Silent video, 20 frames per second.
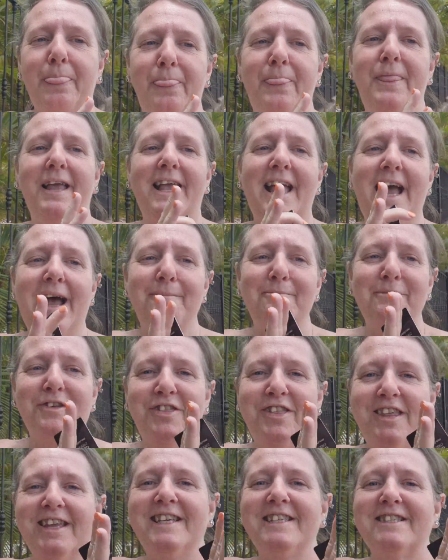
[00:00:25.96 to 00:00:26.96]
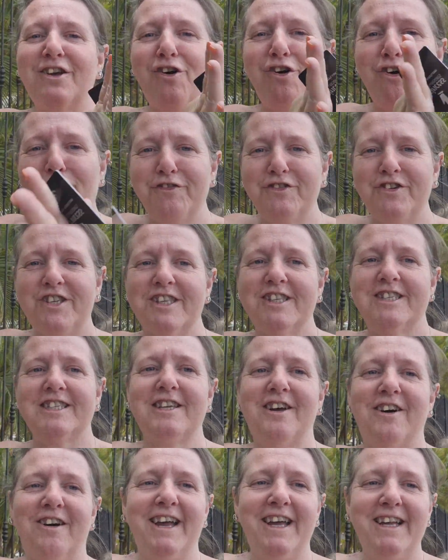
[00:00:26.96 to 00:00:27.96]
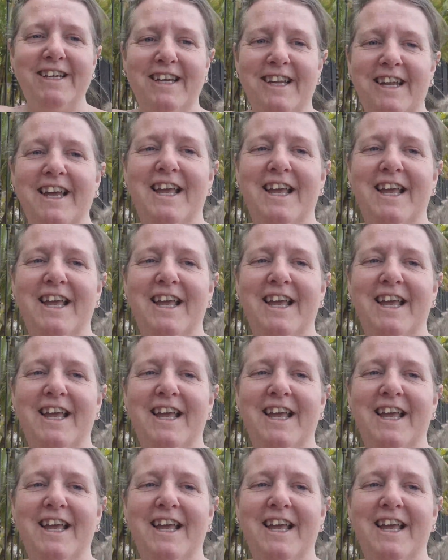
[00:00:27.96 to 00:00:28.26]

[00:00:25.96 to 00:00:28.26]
the camera thing is off to the side